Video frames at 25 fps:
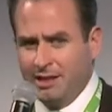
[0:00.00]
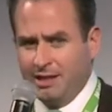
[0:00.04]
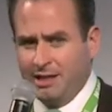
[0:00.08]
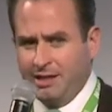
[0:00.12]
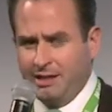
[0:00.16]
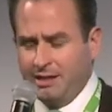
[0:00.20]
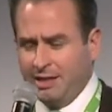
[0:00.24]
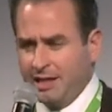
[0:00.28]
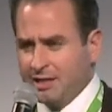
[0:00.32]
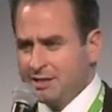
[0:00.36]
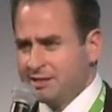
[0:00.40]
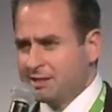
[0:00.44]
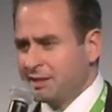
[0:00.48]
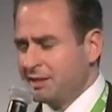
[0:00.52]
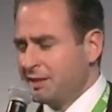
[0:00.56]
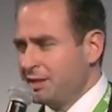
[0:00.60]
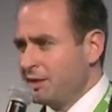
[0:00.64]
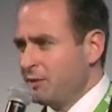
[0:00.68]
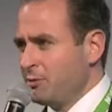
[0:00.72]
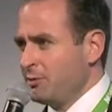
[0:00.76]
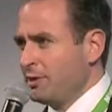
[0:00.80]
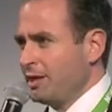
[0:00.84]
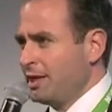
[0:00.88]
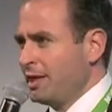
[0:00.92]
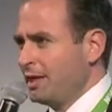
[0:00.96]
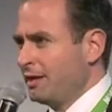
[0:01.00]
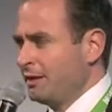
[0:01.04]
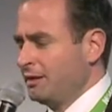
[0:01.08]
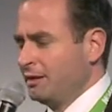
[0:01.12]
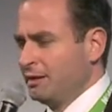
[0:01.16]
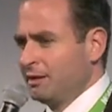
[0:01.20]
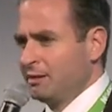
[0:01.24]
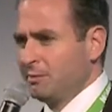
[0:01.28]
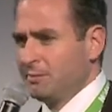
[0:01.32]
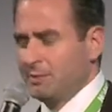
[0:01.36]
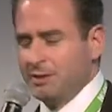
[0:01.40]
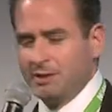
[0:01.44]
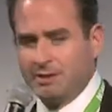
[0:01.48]
And yesterday we had a
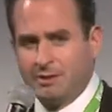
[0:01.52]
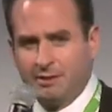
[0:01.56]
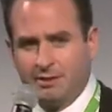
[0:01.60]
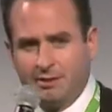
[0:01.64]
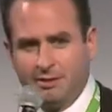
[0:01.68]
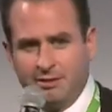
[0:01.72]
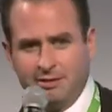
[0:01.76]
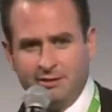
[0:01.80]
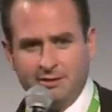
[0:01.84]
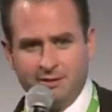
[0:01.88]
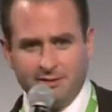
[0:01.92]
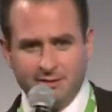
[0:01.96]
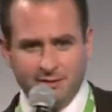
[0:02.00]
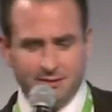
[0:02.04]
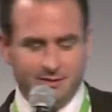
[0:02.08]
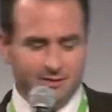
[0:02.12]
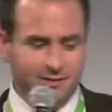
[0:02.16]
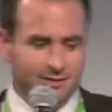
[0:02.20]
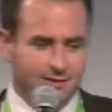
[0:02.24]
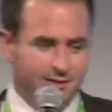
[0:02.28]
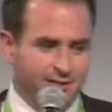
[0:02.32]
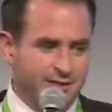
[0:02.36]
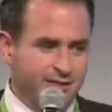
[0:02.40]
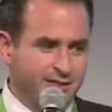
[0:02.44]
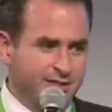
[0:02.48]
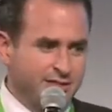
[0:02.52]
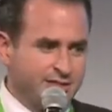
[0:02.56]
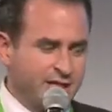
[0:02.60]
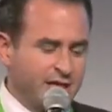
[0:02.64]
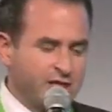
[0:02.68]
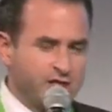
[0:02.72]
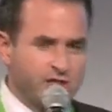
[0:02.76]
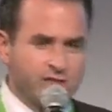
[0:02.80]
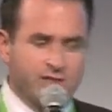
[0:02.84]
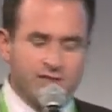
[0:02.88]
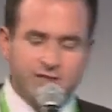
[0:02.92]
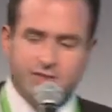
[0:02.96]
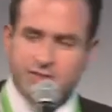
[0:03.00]
little bit the
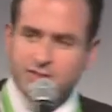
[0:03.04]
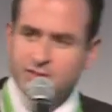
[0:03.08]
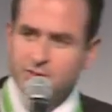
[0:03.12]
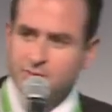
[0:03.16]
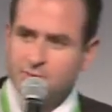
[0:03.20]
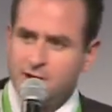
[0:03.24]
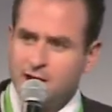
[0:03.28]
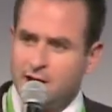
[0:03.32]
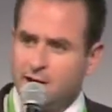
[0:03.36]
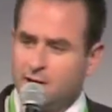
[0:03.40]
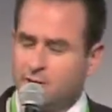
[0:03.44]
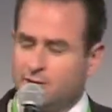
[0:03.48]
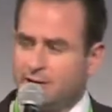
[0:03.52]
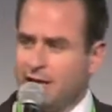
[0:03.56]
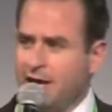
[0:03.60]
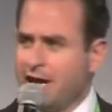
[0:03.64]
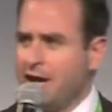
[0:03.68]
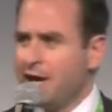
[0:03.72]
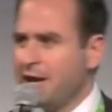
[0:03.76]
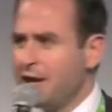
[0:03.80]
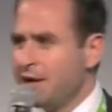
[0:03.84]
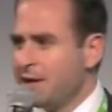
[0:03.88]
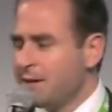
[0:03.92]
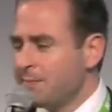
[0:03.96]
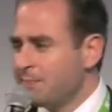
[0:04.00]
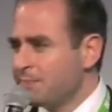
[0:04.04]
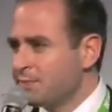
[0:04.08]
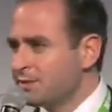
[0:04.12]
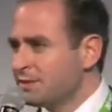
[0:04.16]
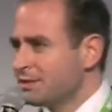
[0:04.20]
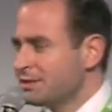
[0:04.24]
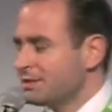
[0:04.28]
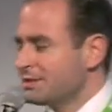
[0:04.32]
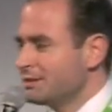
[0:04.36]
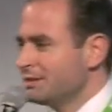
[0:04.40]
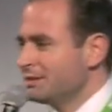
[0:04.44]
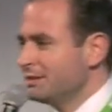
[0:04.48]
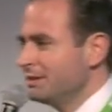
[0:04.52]
sessions around
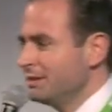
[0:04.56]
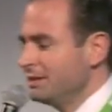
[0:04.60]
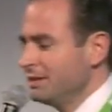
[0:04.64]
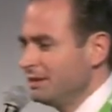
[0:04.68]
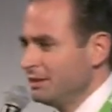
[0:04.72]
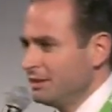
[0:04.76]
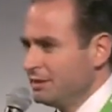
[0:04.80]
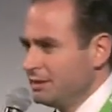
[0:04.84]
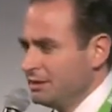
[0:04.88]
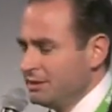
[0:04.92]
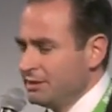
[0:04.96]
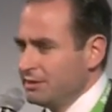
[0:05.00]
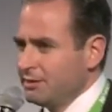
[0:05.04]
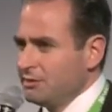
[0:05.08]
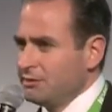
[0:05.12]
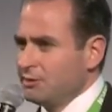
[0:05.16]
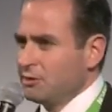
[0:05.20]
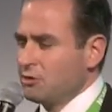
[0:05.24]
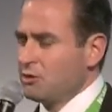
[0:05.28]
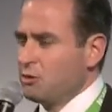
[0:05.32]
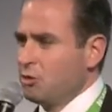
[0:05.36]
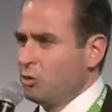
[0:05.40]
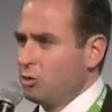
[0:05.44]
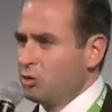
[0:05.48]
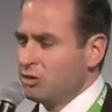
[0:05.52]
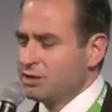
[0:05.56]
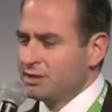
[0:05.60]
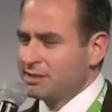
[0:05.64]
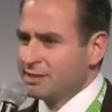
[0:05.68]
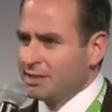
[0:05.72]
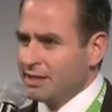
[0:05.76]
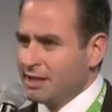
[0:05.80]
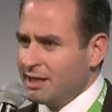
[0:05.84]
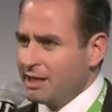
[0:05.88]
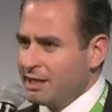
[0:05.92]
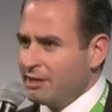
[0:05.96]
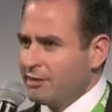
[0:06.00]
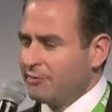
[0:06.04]
apps the cool
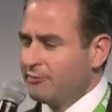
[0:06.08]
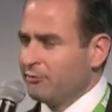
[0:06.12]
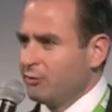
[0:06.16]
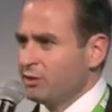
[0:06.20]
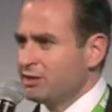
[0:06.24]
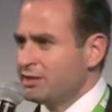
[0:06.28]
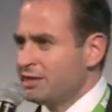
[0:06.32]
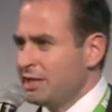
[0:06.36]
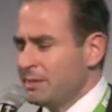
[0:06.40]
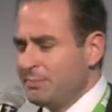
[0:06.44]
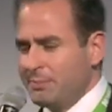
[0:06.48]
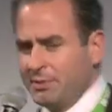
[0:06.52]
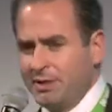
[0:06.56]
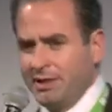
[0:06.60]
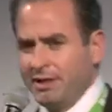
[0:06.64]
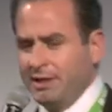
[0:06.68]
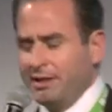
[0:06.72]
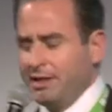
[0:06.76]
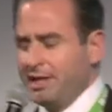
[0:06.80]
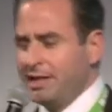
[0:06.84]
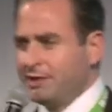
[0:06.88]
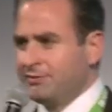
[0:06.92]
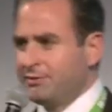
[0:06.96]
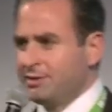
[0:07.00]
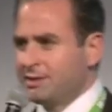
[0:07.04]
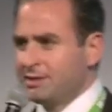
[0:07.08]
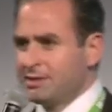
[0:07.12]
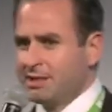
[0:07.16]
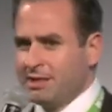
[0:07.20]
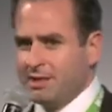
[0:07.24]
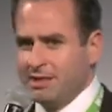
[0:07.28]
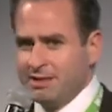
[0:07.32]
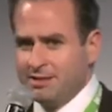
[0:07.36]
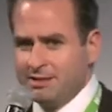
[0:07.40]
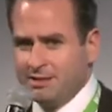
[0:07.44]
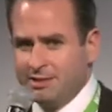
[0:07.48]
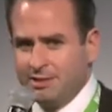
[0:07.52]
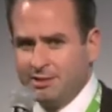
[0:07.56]
stuff, what's happening in
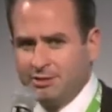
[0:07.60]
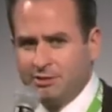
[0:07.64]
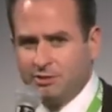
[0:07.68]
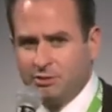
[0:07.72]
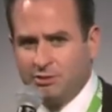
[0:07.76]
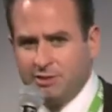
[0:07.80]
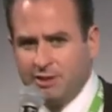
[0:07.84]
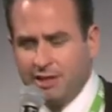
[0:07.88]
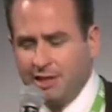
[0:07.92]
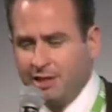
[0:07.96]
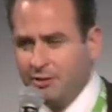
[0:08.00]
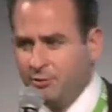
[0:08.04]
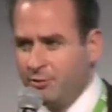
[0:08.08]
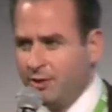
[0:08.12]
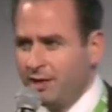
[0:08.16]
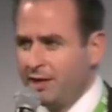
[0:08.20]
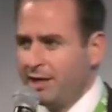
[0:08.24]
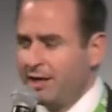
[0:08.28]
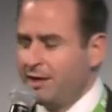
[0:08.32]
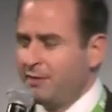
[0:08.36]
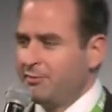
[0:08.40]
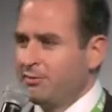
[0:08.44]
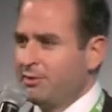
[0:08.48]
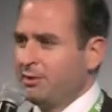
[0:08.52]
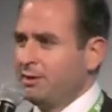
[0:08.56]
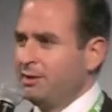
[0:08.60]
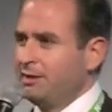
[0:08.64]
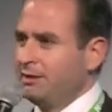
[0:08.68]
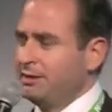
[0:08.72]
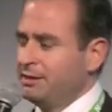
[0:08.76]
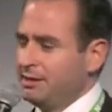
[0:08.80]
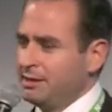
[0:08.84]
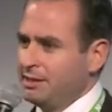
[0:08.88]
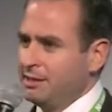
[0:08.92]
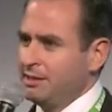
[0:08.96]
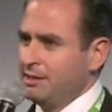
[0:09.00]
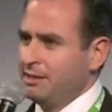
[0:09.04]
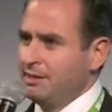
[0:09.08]
advertising. Today we have
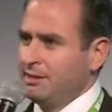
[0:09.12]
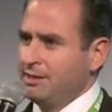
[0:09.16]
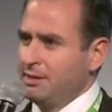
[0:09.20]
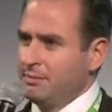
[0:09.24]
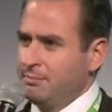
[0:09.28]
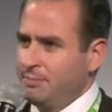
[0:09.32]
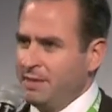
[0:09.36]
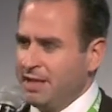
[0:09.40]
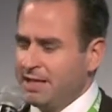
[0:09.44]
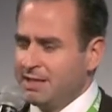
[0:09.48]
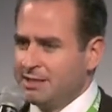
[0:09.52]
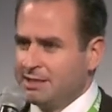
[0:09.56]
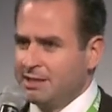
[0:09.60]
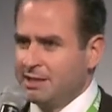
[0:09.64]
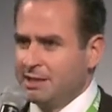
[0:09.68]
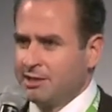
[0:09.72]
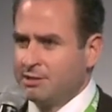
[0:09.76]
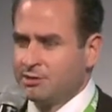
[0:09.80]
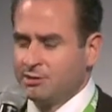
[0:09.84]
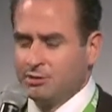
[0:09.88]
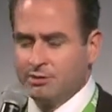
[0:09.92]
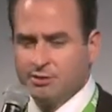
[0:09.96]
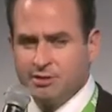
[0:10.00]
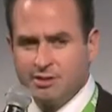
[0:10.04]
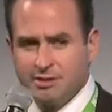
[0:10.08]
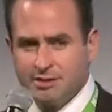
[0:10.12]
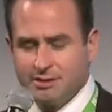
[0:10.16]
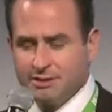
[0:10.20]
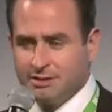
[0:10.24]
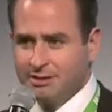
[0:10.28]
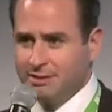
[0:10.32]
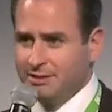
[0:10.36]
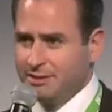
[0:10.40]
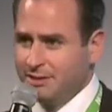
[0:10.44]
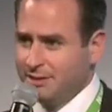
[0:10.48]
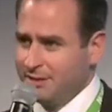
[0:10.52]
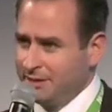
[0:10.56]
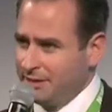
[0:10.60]
the, the big sectors,
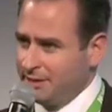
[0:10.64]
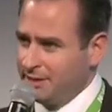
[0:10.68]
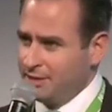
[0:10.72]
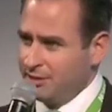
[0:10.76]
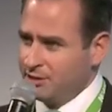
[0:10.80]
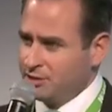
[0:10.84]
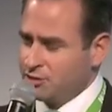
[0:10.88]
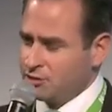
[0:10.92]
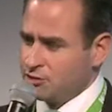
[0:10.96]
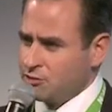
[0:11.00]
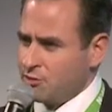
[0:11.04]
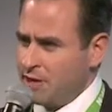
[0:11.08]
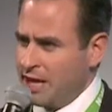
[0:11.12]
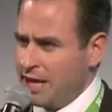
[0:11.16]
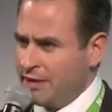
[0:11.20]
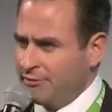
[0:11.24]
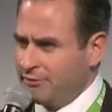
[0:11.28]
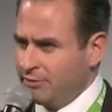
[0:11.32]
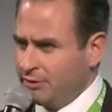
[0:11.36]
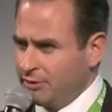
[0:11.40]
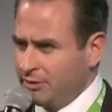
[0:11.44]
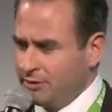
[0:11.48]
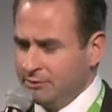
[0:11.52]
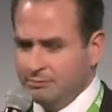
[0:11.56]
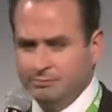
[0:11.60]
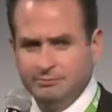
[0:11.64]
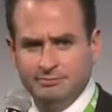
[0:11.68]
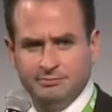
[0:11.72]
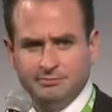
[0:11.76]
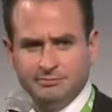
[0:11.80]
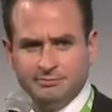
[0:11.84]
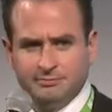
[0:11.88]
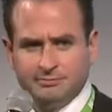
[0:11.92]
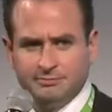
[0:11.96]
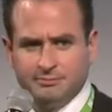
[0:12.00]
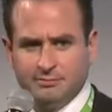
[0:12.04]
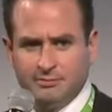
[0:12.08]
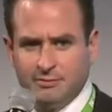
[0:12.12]
travel,
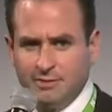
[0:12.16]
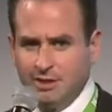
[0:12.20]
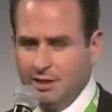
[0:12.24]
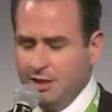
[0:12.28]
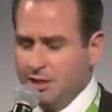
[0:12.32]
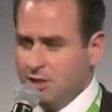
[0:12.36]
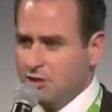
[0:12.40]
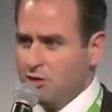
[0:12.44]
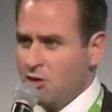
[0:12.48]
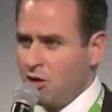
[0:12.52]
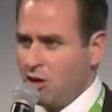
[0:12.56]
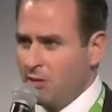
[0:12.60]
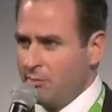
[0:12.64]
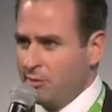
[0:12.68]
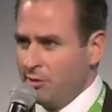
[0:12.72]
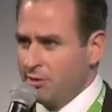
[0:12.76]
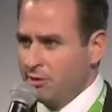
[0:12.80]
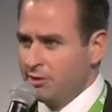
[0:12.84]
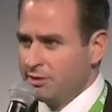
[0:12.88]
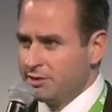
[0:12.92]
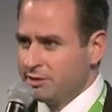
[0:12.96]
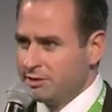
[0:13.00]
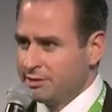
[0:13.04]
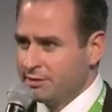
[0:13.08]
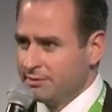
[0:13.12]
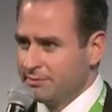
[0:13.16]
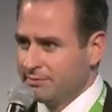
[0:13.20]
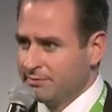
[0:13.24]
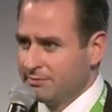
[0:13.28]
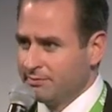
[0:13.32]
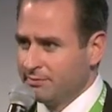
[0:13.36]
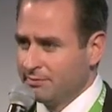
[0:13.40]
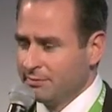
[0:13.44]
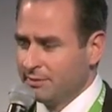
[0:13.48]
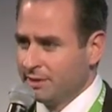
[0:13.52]
e-commerce,